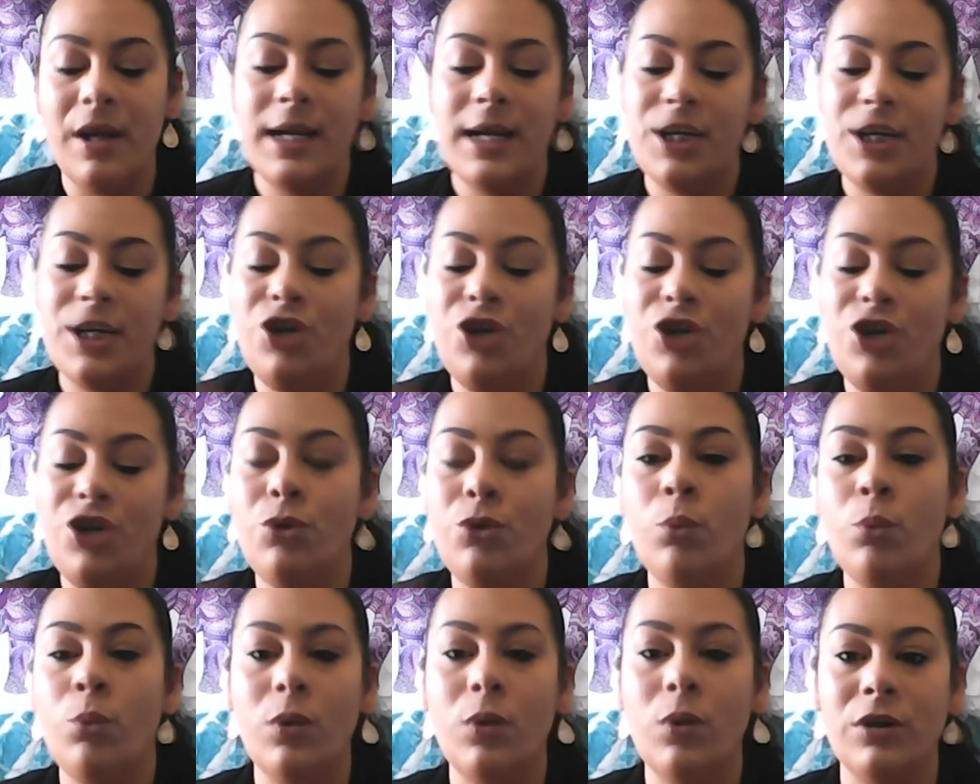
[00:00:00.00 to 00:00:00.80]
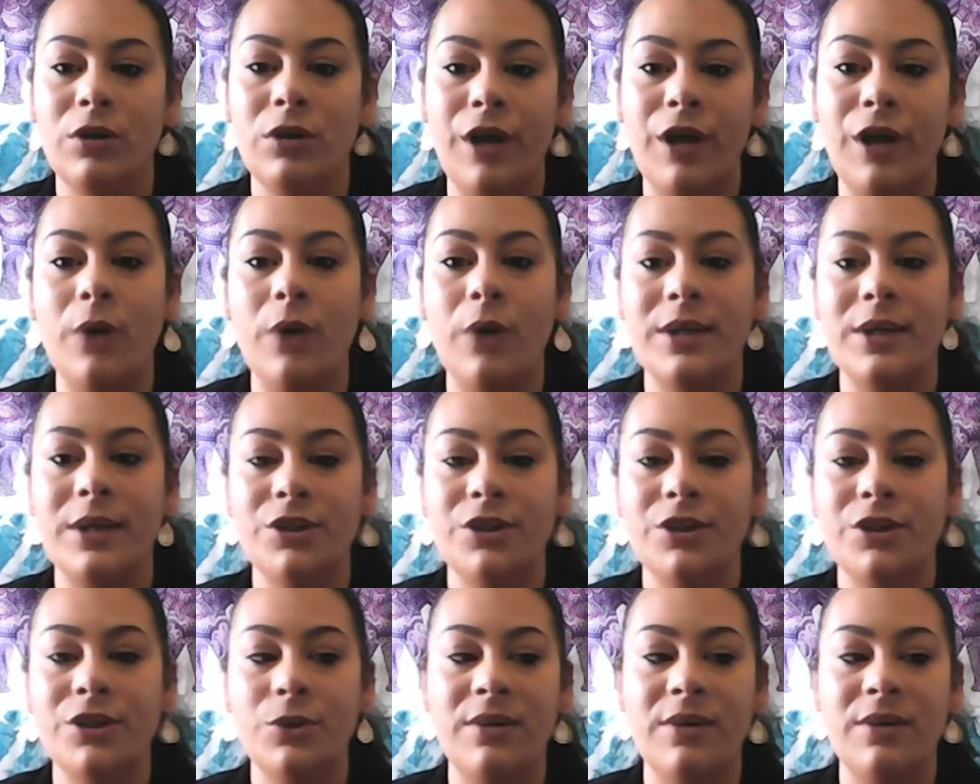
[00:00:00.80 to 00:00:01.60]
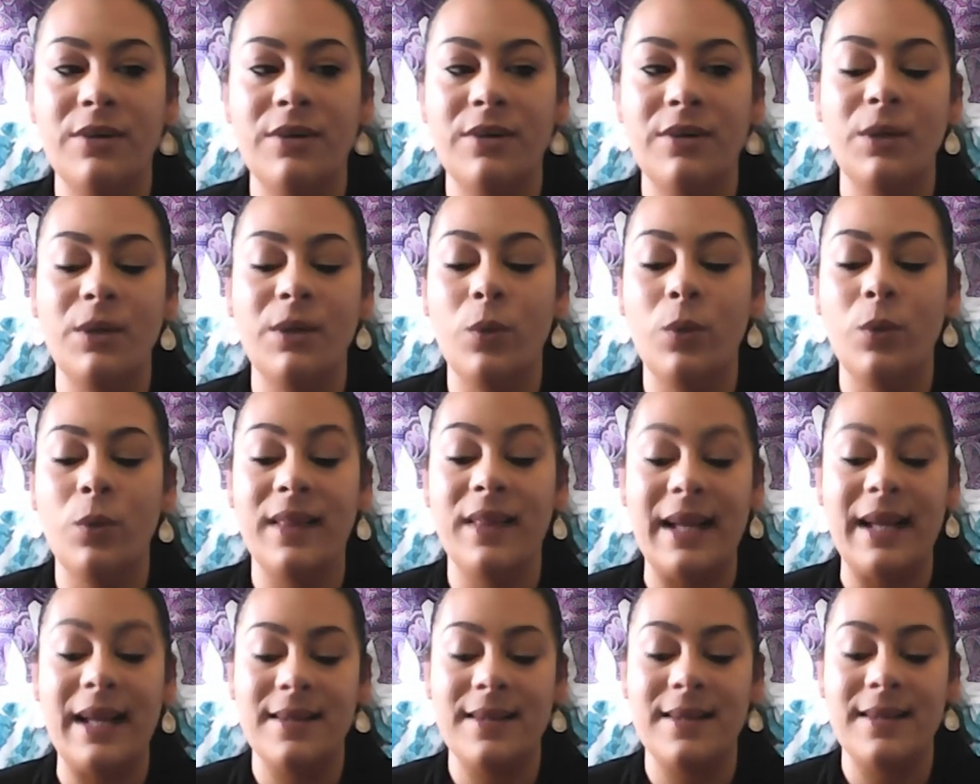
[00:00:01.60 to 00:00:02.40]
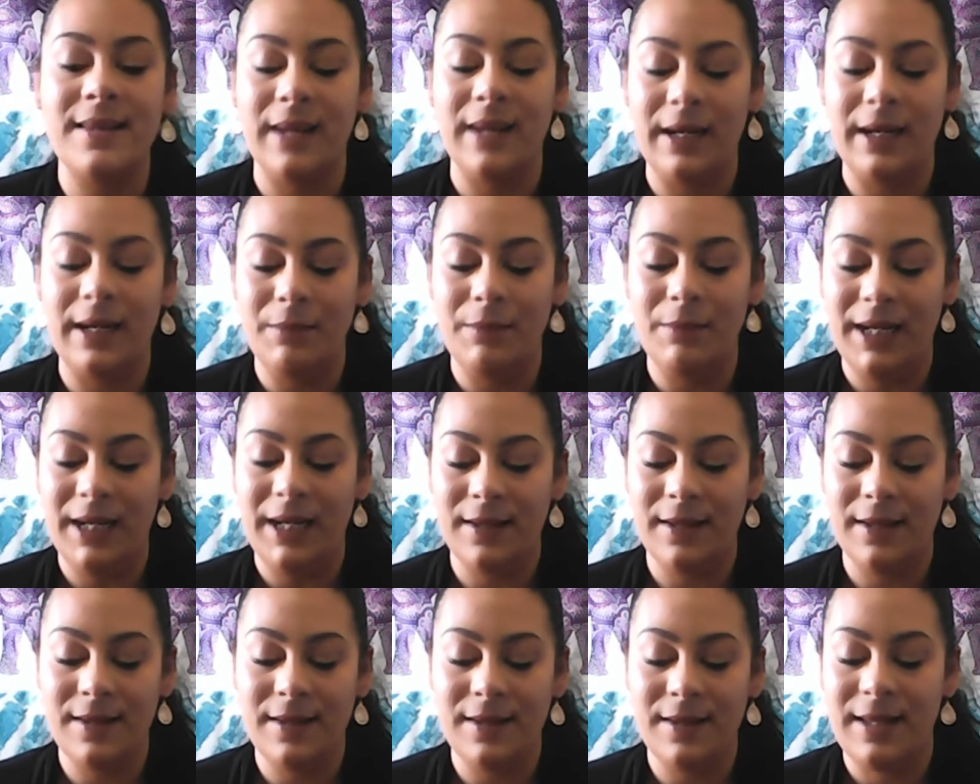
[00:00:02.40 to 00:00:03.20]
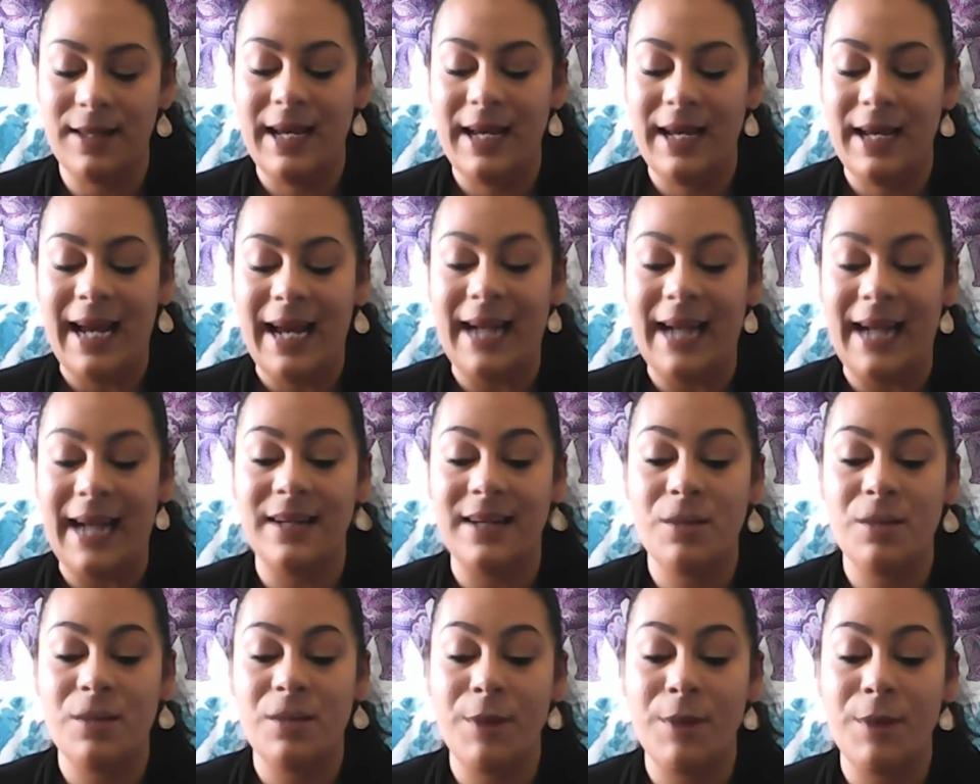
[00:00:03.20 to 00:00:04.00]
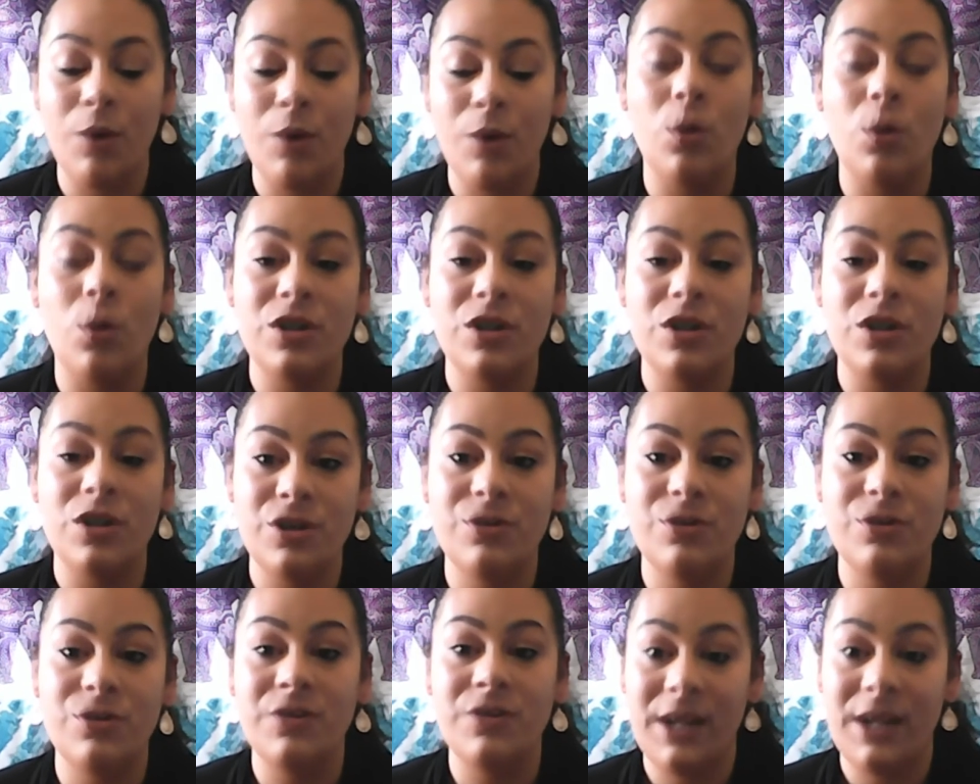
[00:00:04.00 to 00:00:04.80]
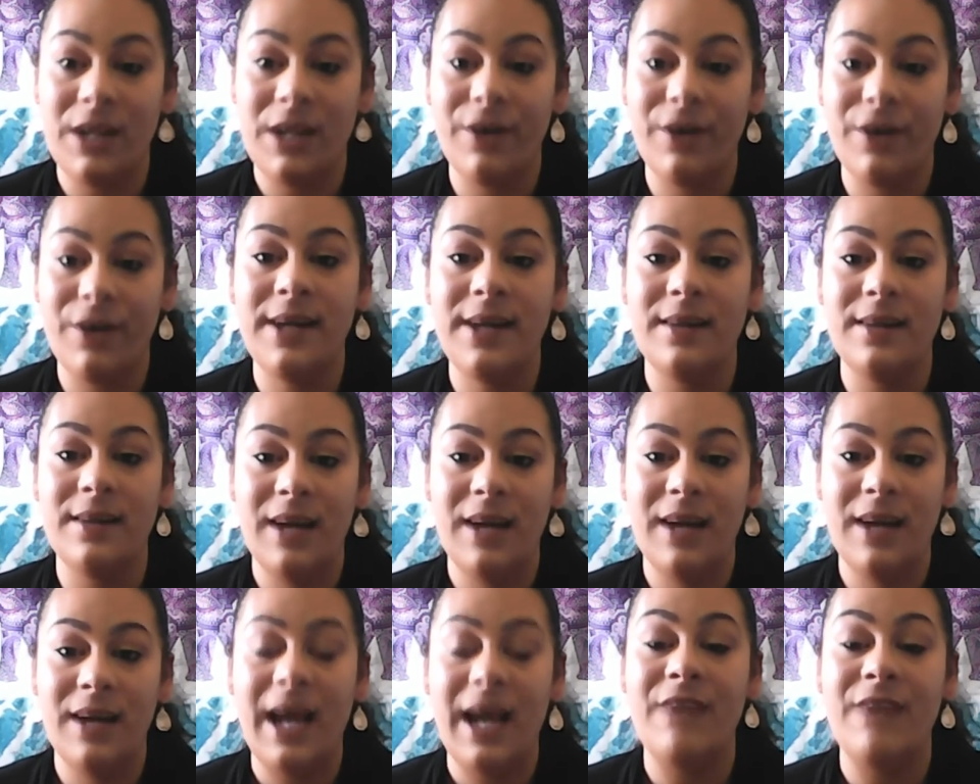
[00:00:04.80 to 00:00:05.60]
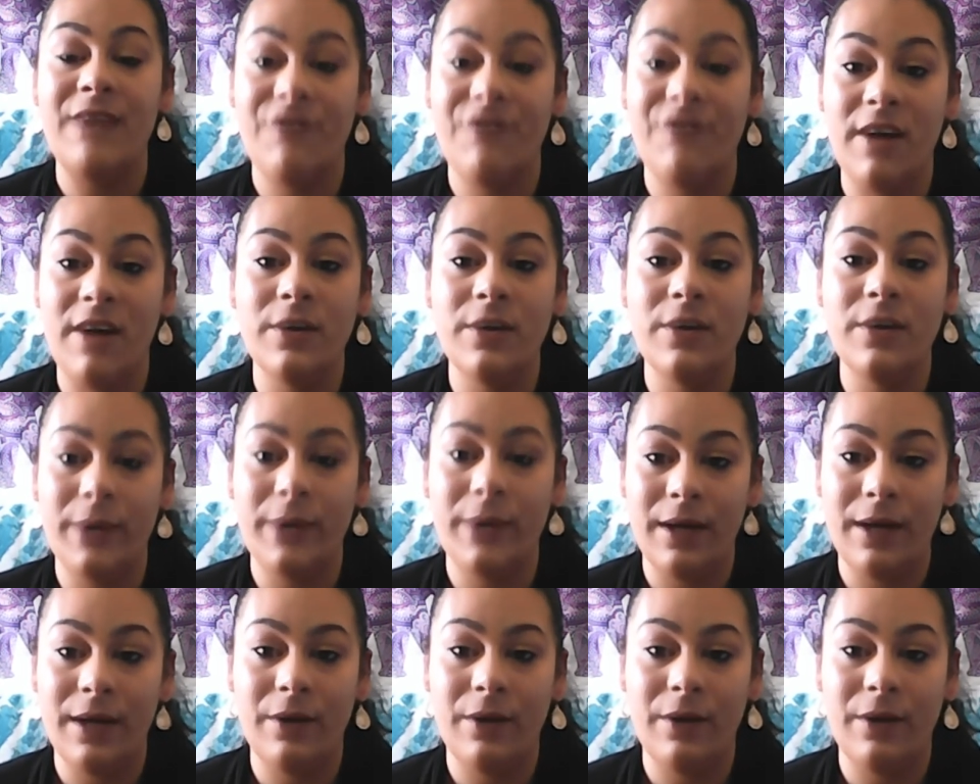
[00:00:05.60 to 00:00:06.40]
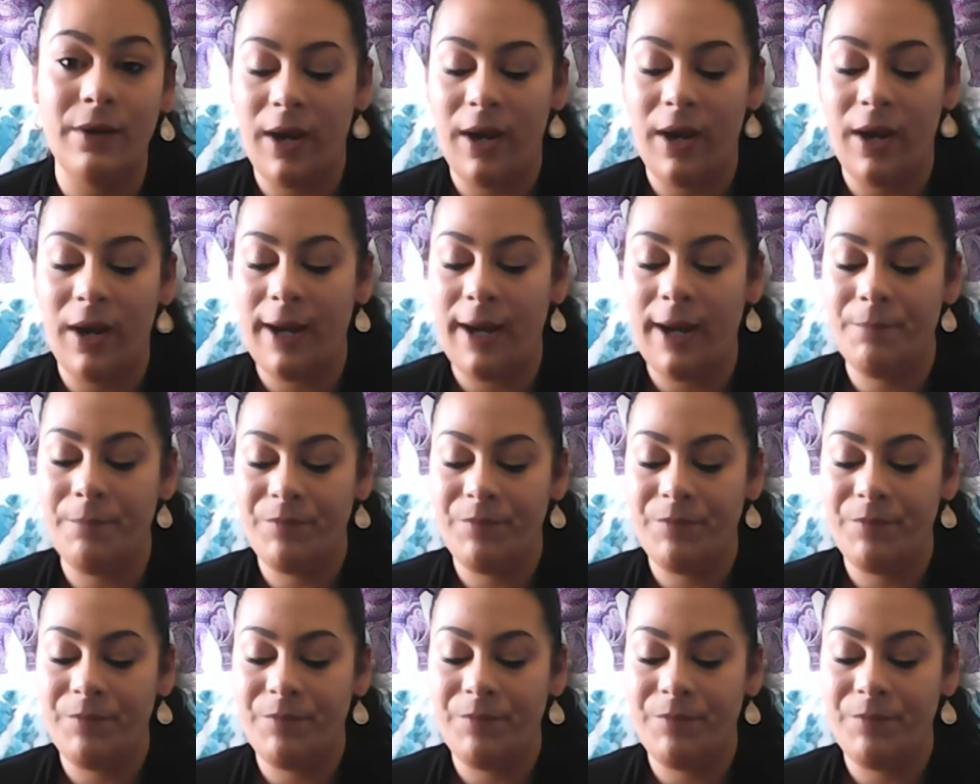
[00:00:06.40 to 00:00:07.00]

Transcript: You will know intuitively what that sign means, and Spirit wants you to hear it and follow it, okay?